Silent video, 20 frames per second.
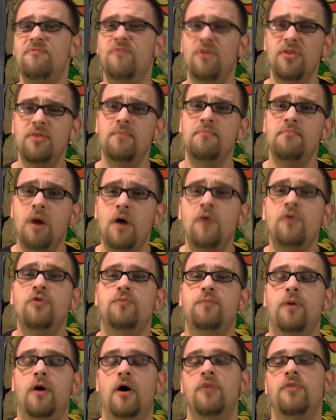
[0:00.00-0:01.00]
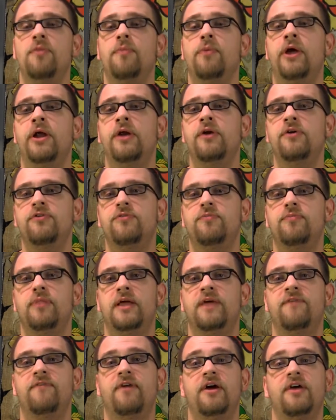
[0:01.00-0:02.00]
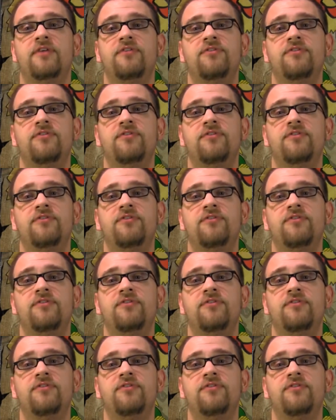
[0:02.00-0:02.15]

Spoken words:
for the most part, the predators play very